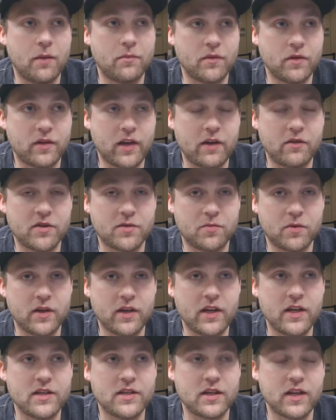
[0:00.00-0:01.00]
the day was
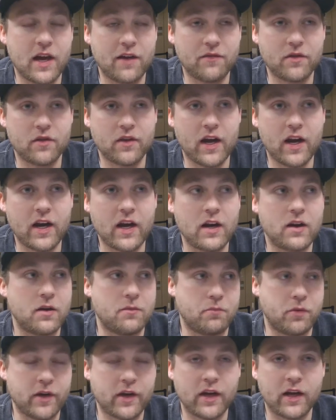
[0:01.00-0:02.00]
pretty easy. After that, I ended
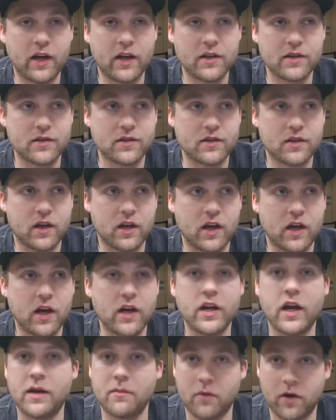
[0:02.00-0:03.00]
up playing against
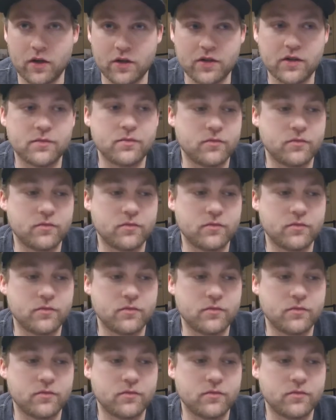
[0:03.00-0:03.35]
Night March,